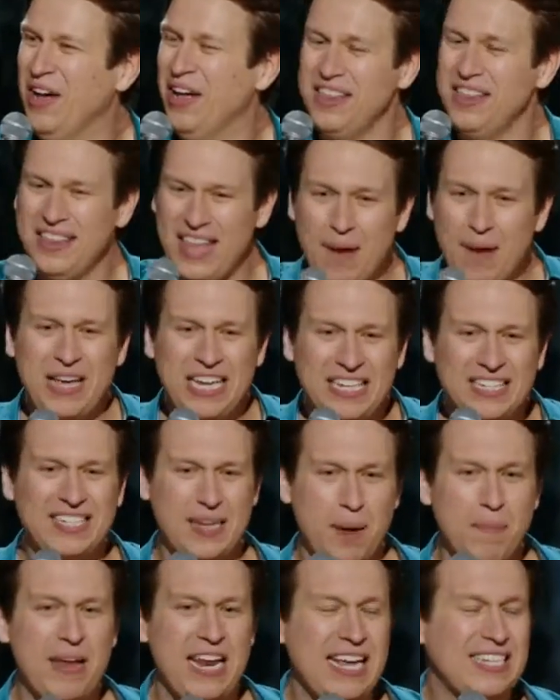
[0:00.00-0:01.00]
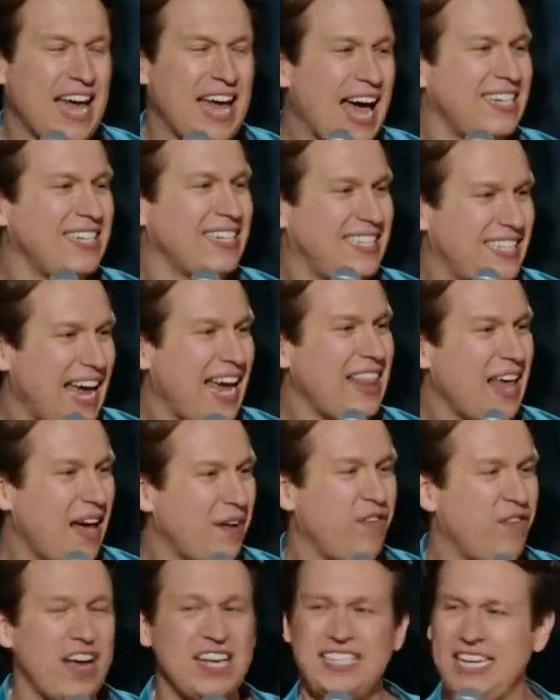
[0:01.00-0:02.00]
That means somebody's had to say that
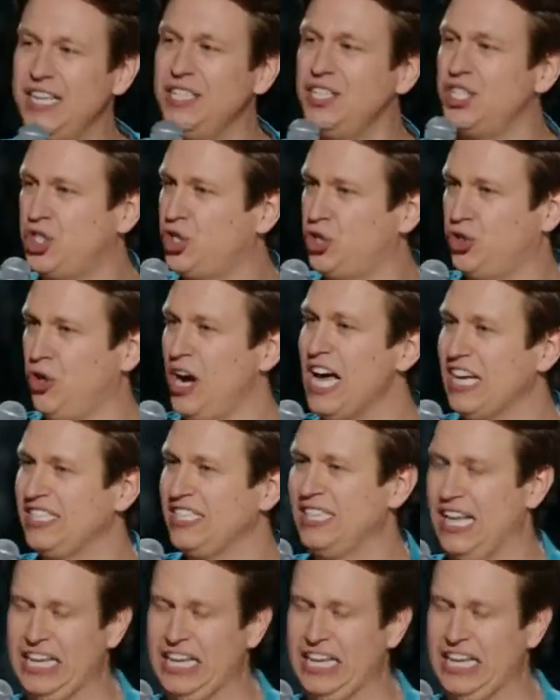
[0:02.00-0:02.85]
phrase in distress. Like,